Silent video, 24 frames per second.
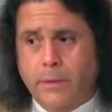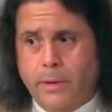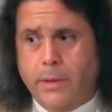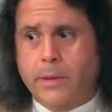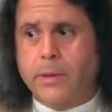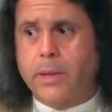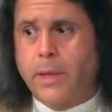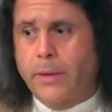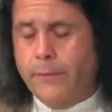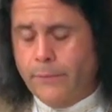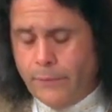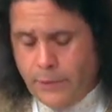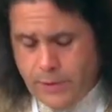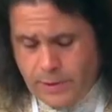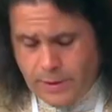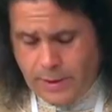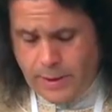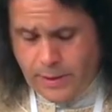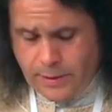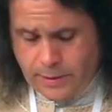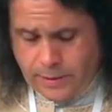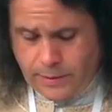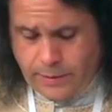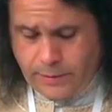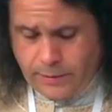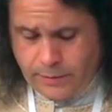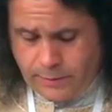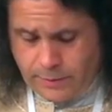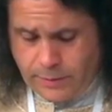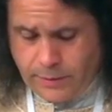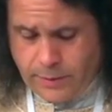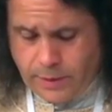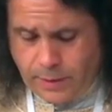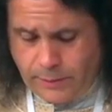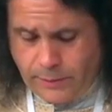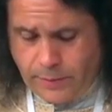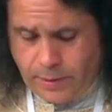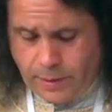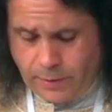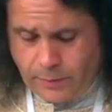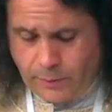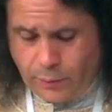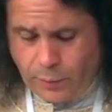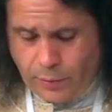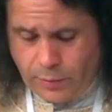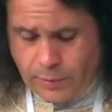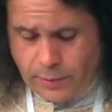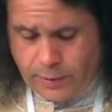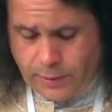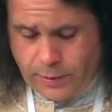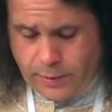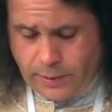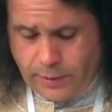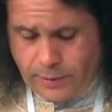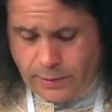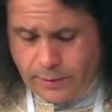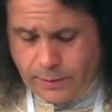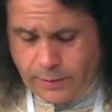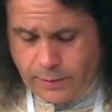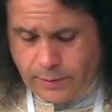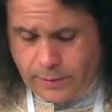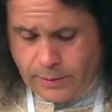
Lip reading: It's emphasizing something important here.